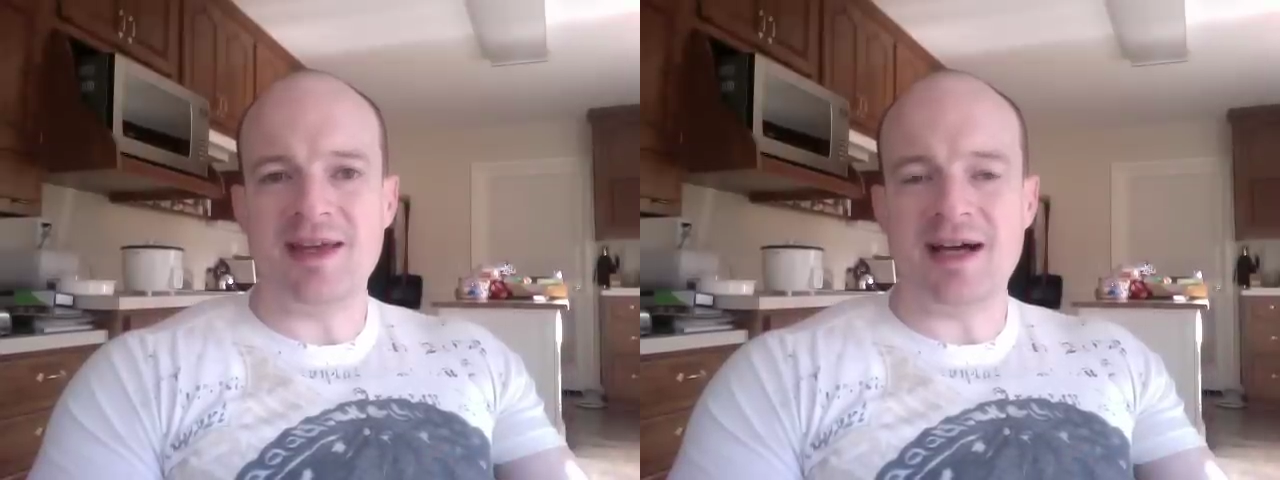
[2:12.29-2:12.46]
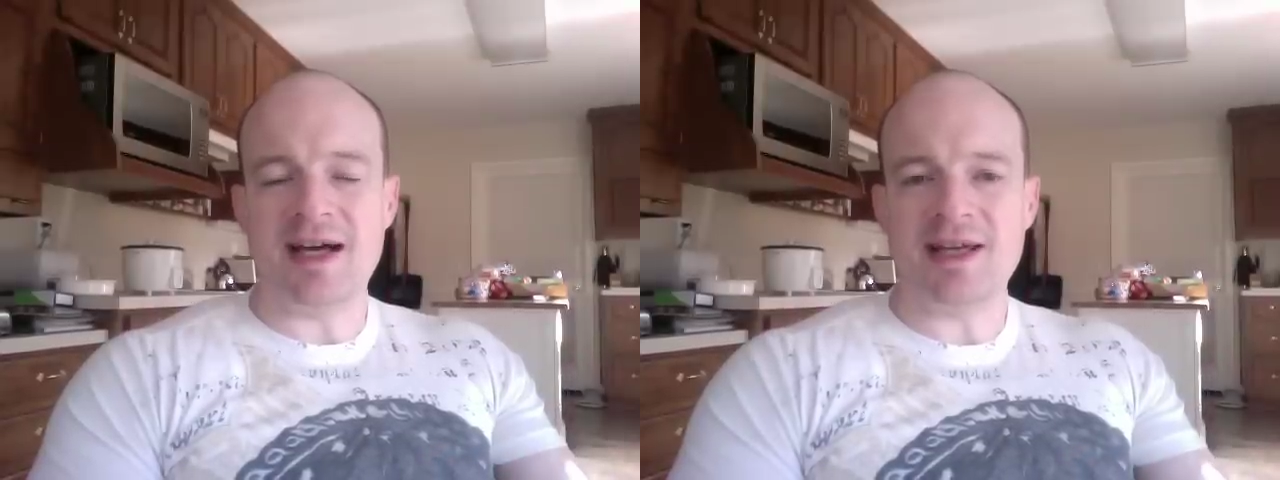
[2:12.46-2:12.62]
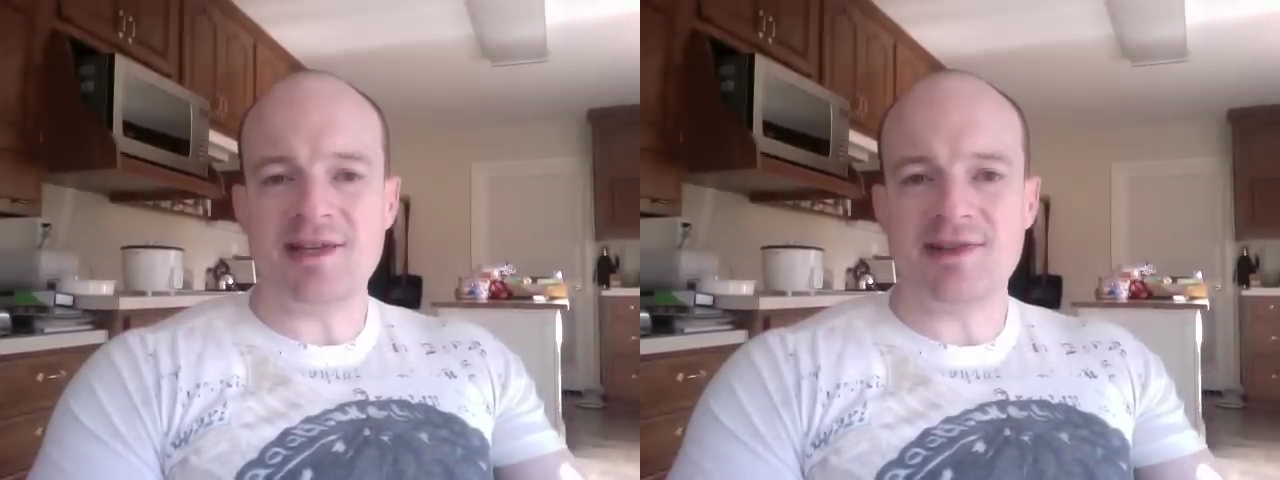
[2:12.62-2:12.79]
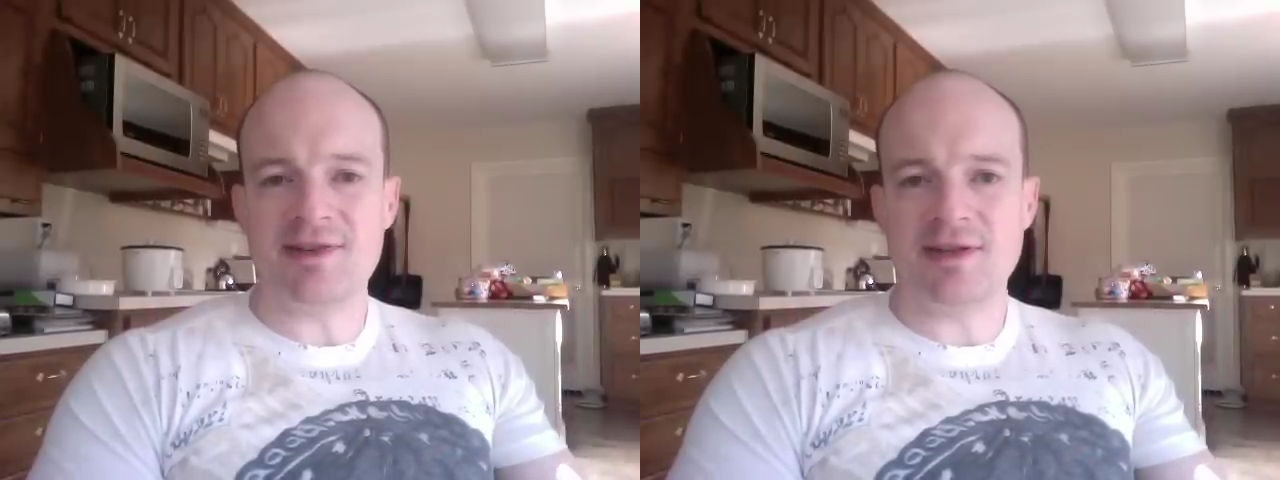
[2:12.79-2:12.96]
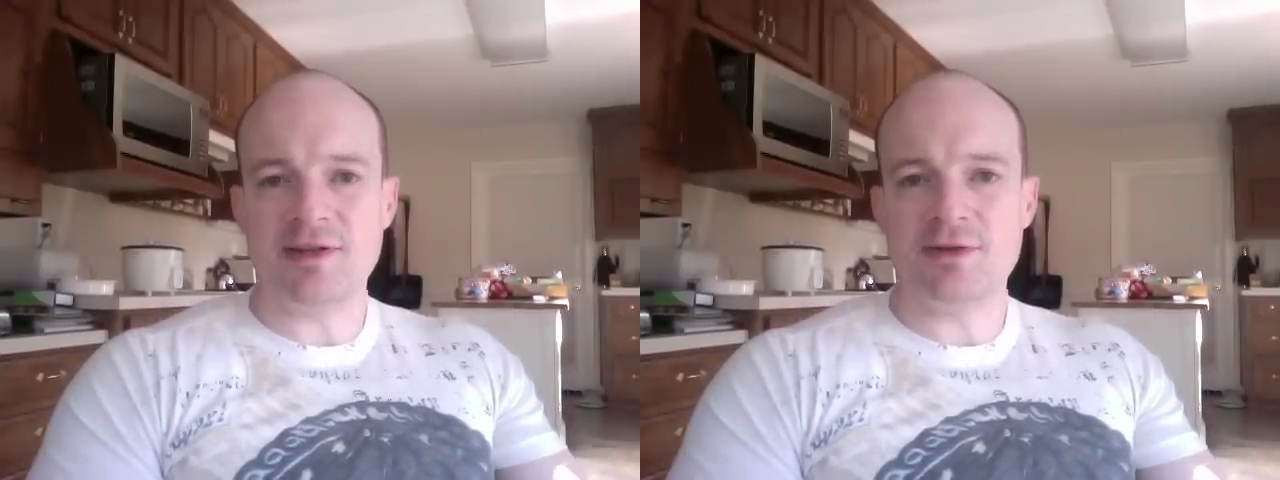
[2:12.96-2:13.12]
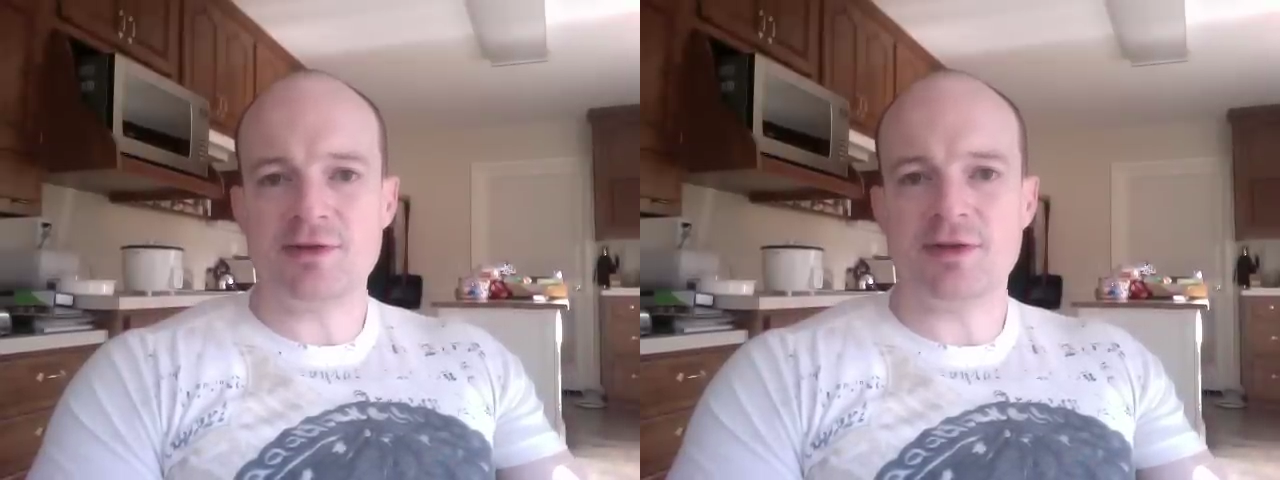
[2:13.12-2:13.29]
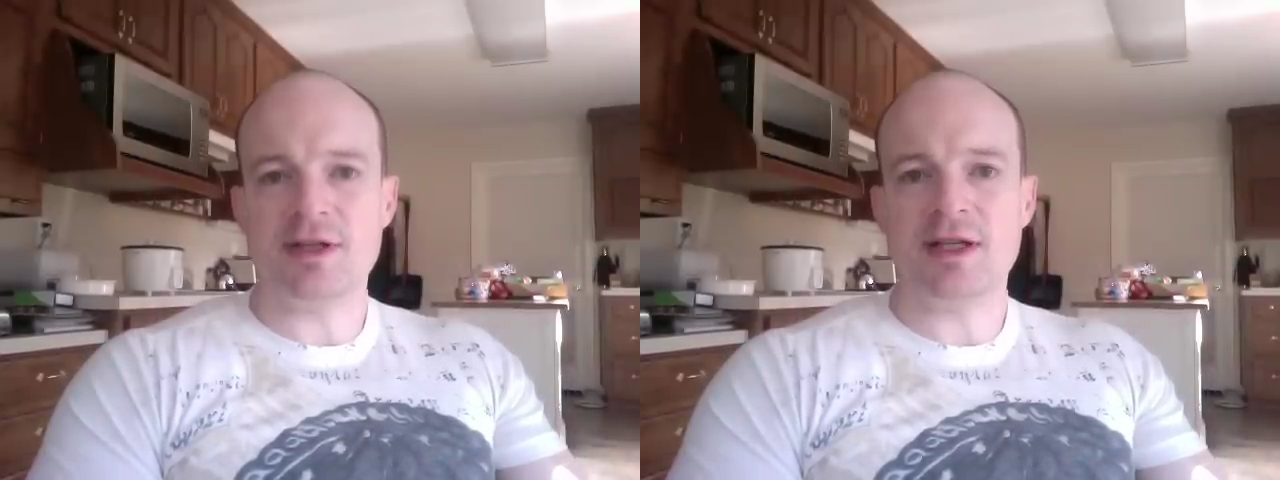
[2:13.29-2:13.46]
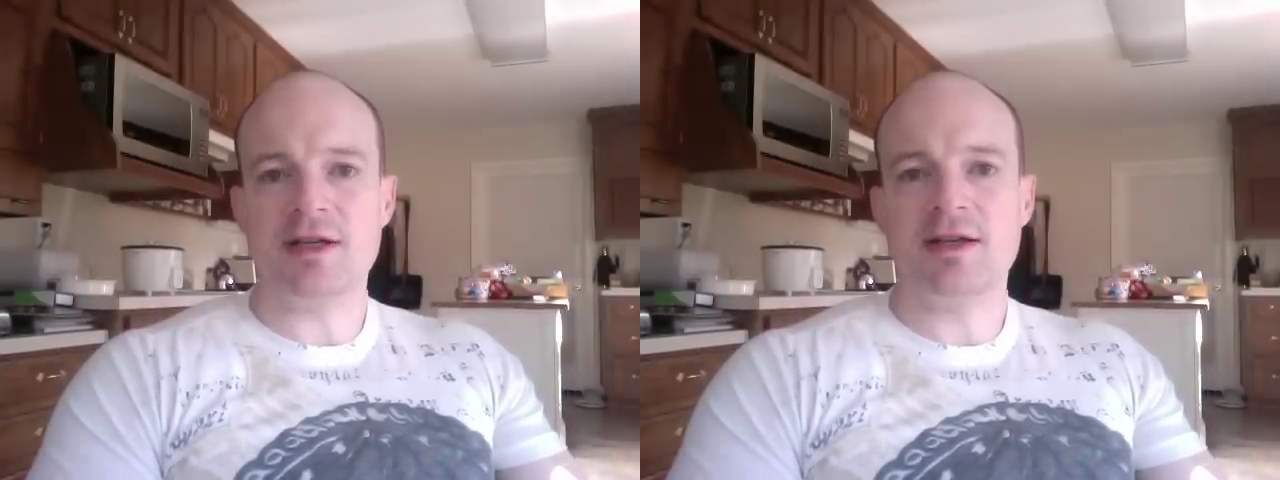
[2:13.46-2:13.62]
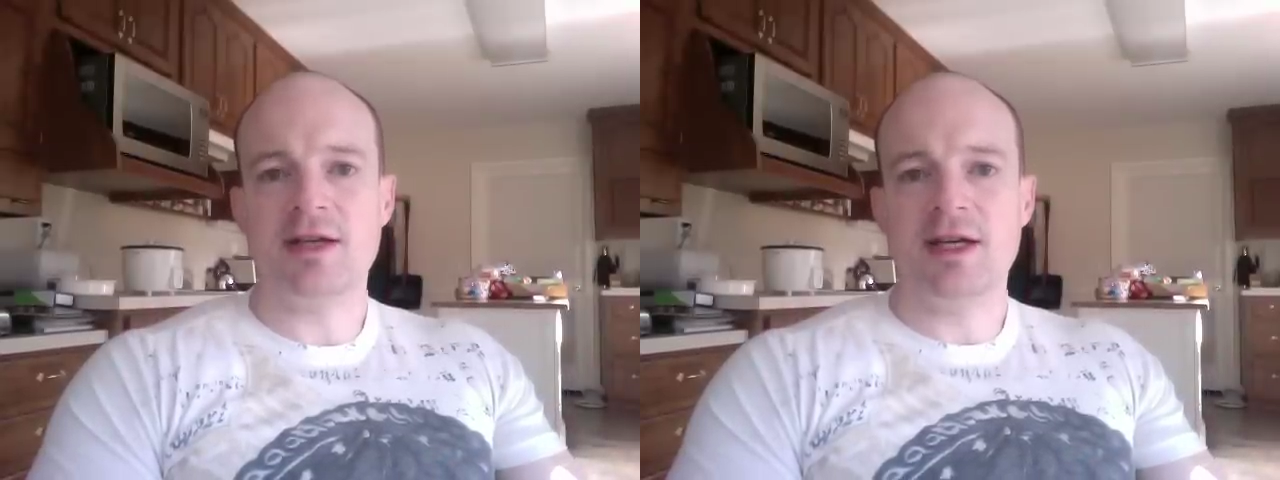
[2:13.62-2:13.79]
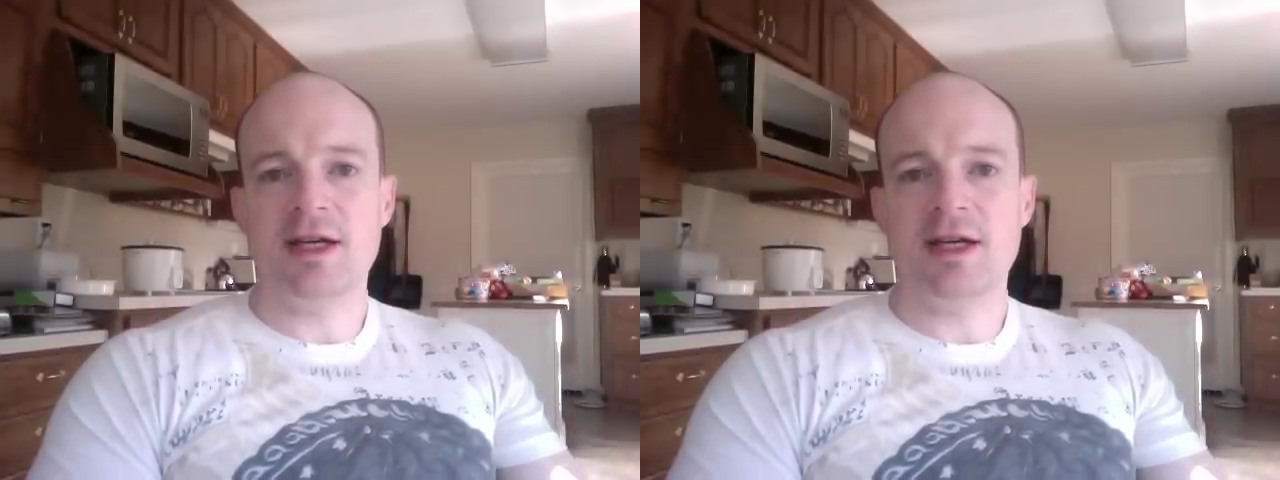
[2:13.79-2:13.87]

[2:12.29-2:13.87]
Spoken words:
ice that you drink,